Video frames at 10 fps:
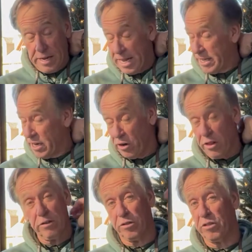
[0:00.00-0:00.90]
Not that
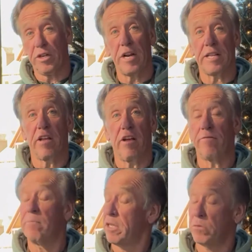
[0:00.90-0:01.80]
other industries are not
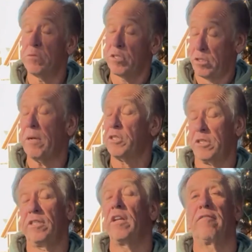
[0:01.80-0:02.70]
tough, but this was
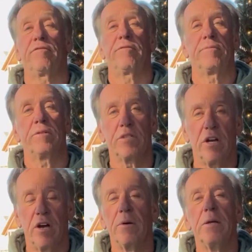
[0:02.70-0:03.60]
especially tough.
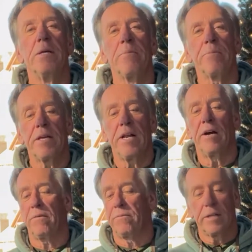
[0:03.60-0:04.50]
So,
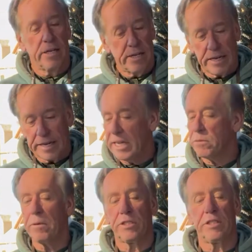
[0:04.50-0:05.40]
get
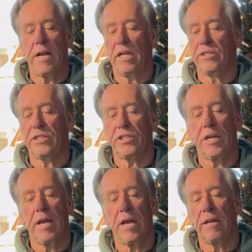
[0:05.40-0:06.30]
as much knowledge as you
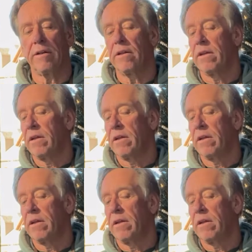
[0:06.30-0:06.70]
can,